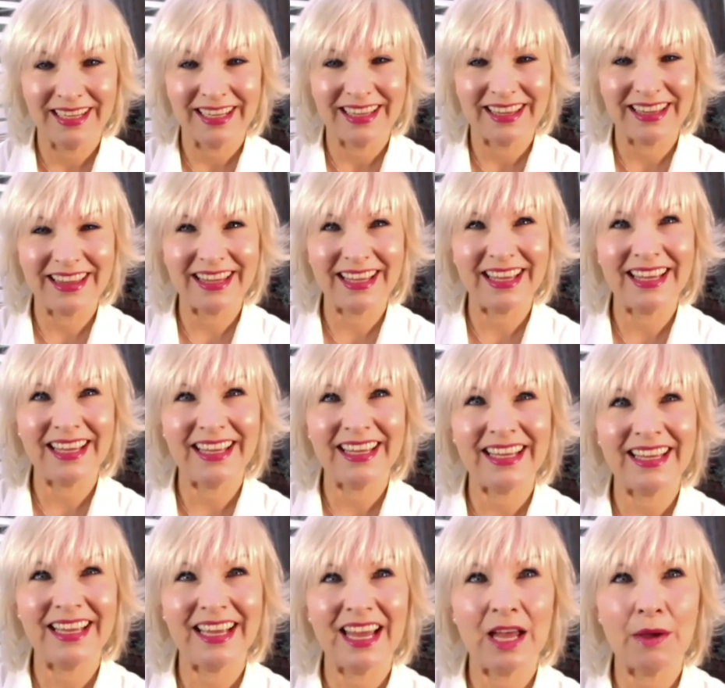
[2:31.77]

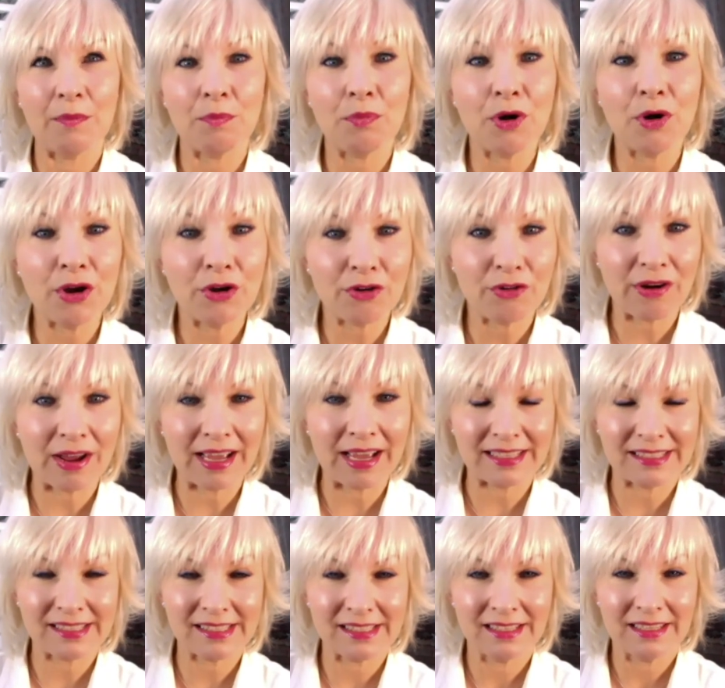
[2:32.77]
the
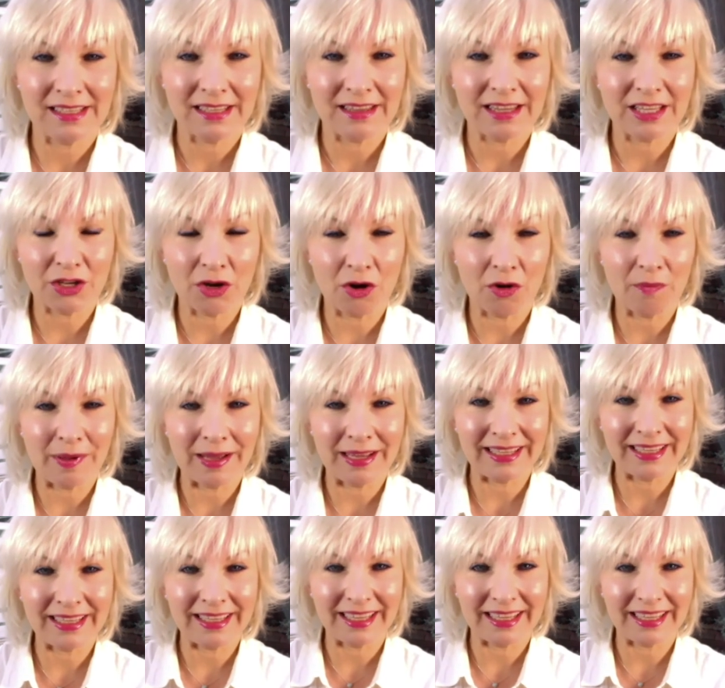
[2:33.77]
progress that you're
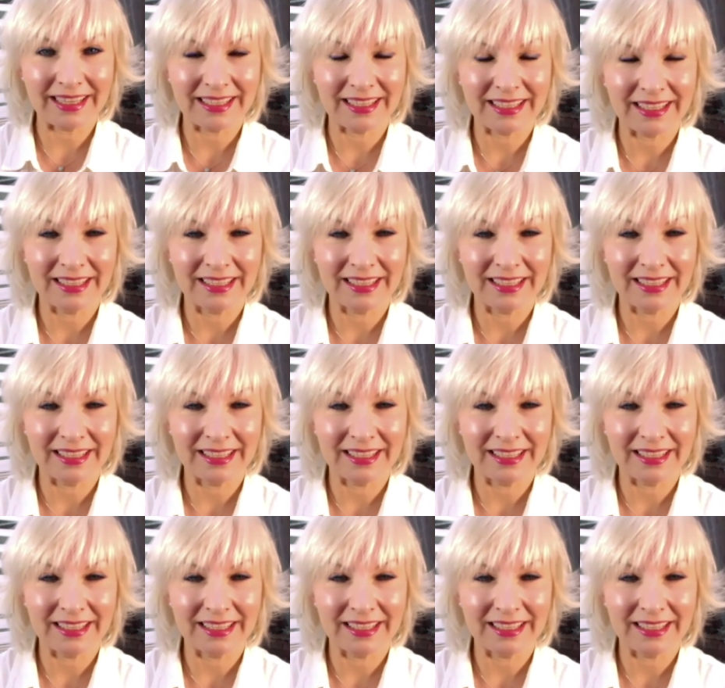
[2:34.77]
making.